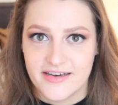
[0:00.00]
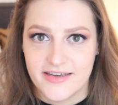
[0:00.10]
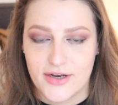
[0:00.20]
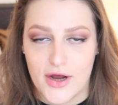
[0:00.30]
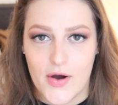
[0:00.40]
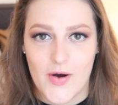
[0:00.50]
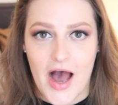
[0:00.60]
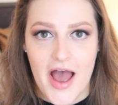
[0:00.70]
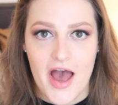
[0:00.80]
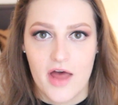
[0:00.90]

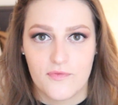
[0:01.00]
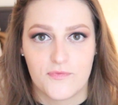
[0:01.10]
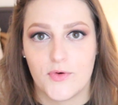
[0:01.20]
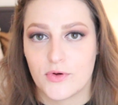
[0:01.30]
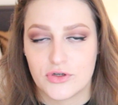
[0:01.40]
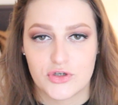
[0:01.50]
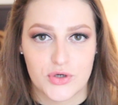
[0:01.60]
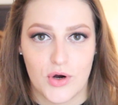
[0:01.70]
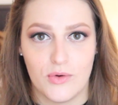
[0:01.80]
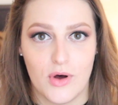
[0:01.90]
I had full
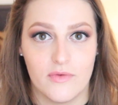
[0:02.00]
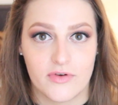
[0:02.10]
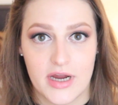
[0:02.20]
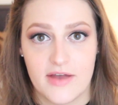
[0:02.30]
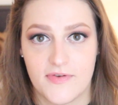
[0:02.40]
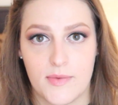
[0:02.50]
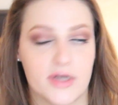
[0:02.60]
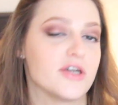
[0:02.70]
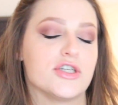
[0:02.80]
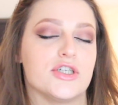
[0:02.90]
control over if I
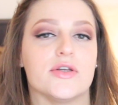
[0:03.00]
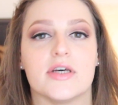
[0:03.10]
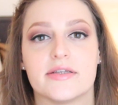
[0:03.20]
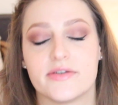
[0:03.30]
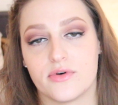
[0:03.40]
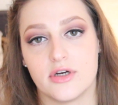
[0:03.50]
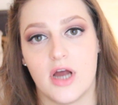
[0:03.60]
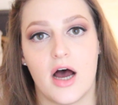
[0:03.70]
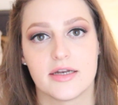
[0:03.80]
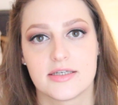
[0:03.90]
wanted to do this or
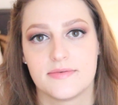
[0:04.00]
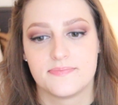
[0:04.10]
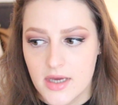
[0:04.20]
not.